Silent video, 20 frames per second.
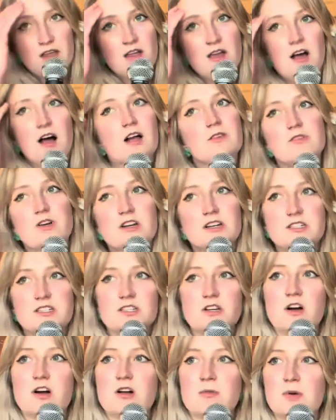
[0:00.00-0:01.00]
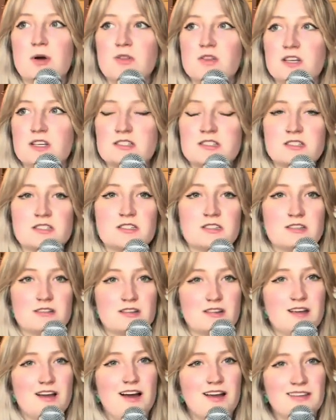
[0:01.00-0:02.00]
I wanted to talk about this,
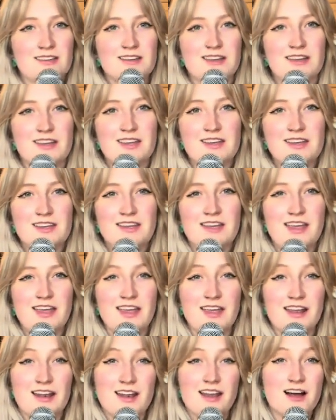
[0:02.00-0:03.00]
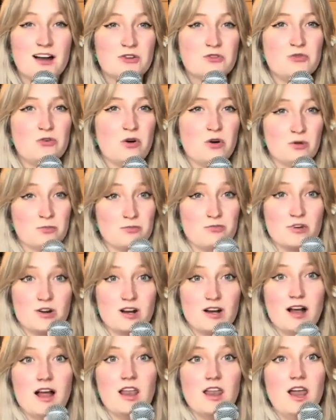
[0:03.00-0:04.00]
I think, in long form for
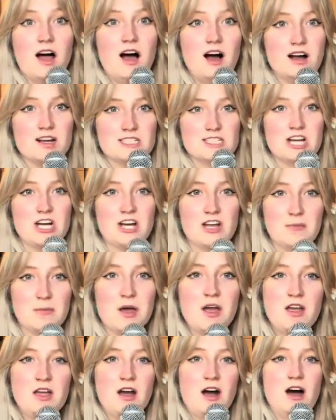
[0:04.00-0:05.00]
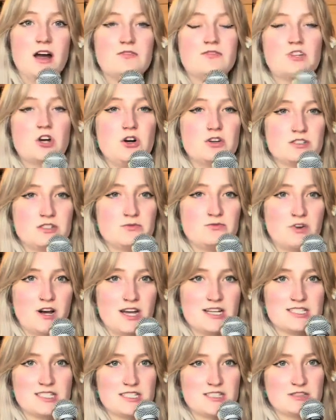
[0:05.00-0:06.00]
a long time. I've talked to
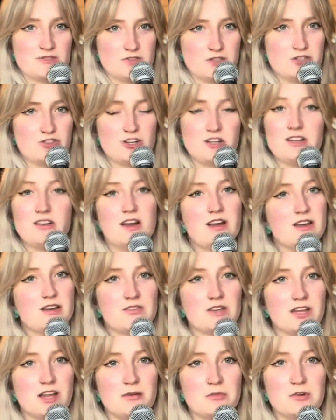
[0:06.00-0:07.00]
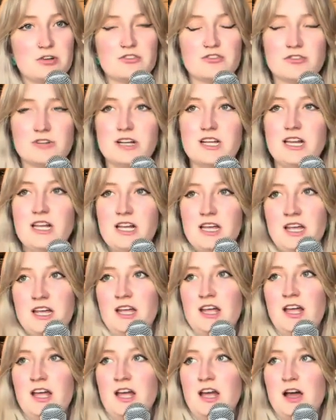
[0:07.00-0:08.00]
friends individually, not even that much really,
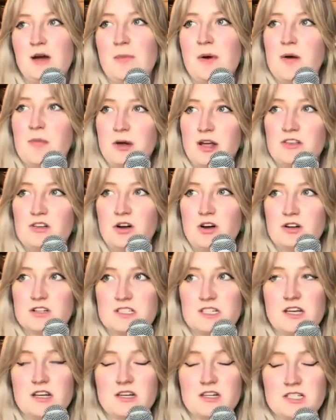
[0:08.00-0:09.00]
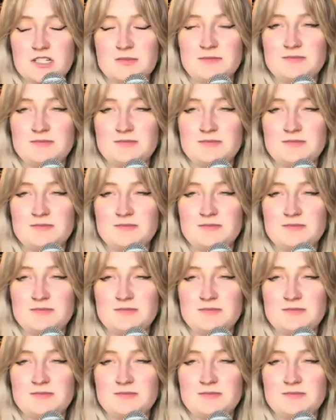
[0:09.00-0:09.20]
about my thoughts on it.